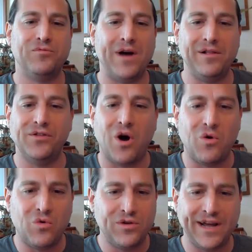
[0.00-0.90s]
well
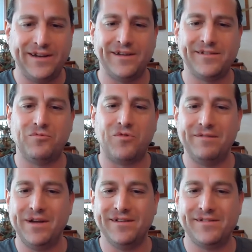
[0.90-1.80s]
known and doesn't want
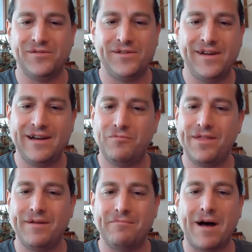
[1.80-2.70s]
to be associated with it